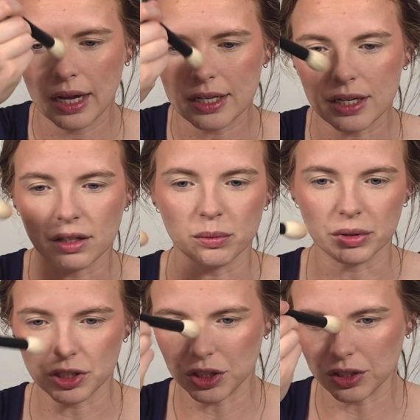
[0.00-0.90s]
down the
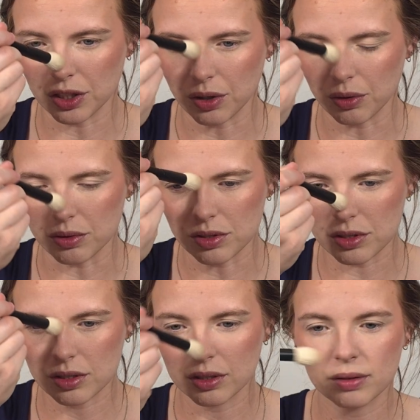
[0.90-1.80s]
bridge of your
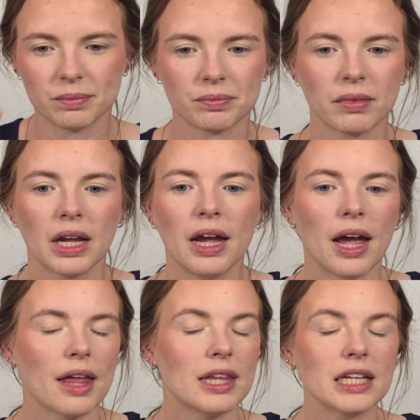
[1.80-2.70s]
nose.
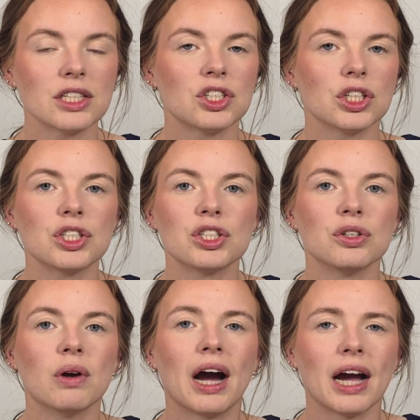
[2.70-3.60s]
And that's just
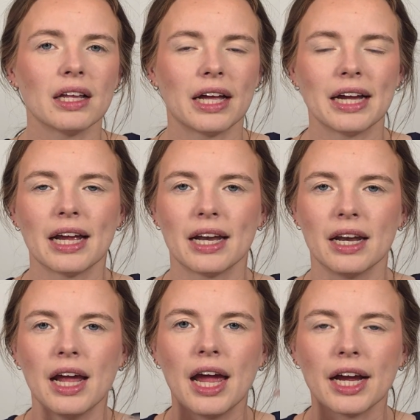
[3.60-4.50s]
to highlight and
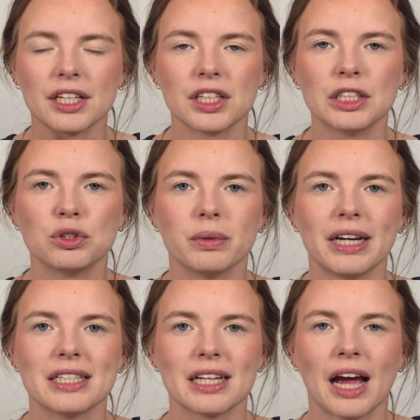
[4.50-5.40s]

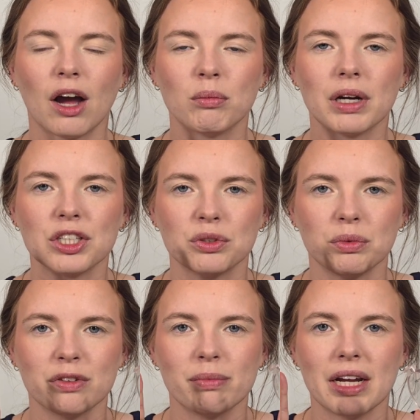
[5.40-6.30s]
accentuate how much
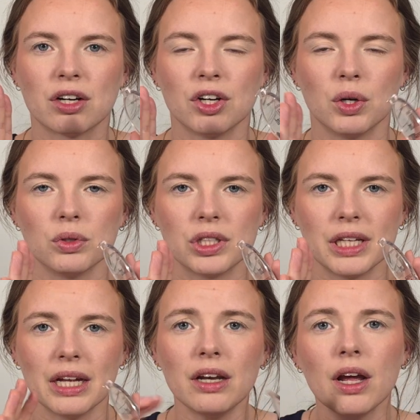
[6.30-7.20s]
we've made our nose
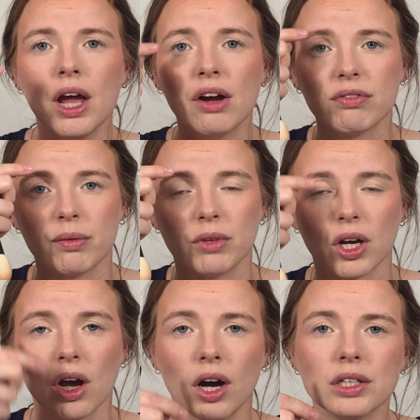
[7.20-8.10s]
thin from the
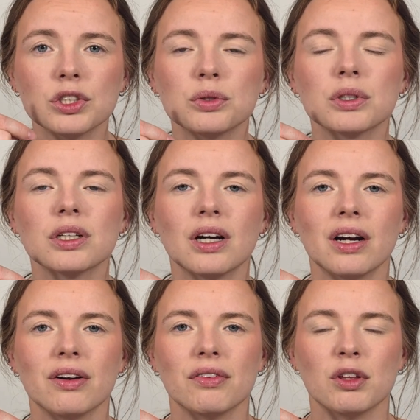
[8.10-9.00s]
contour
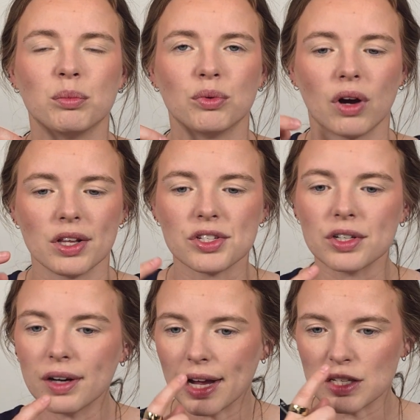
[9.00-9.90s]
of the
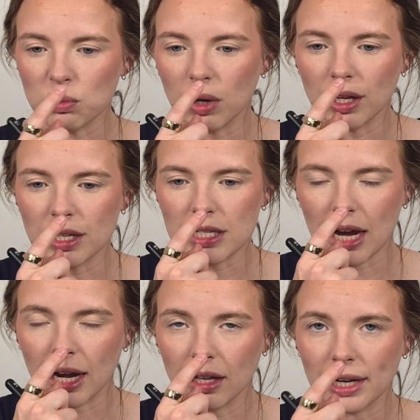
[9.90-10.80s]
bronzer, as well as
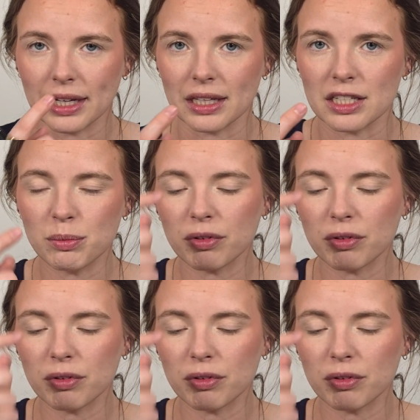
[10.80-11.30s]
highlighting the tip